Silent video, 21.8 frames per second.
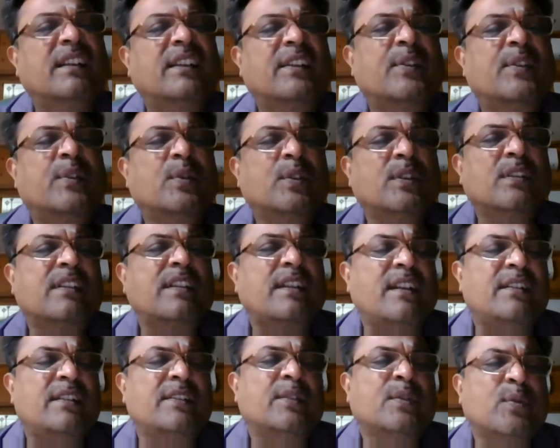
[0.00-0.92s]
You will
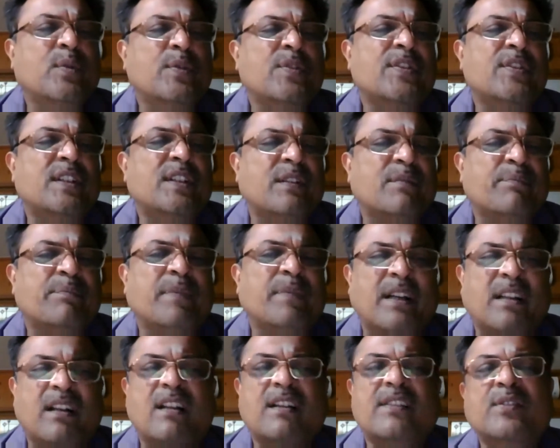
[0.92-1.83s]
clear the goods at
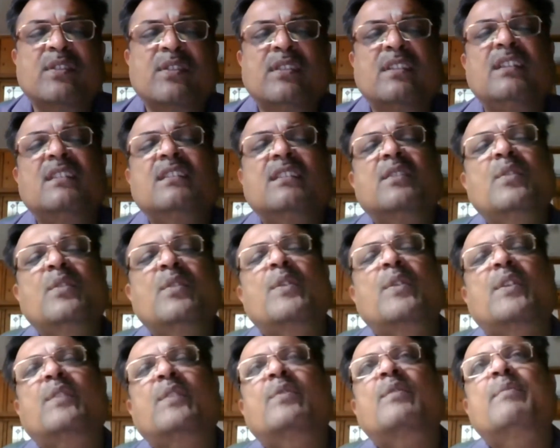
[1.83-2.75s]
Madras, you will get the
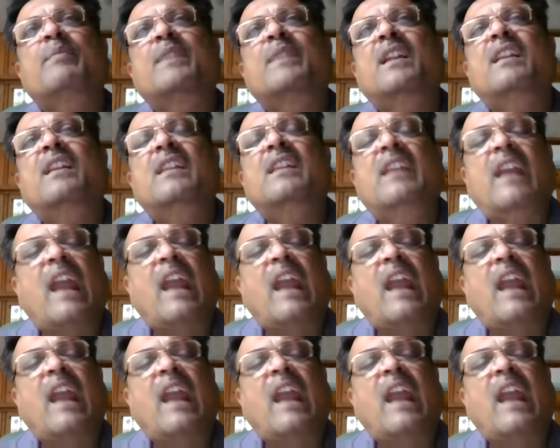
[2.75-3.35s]
notice from Delhi.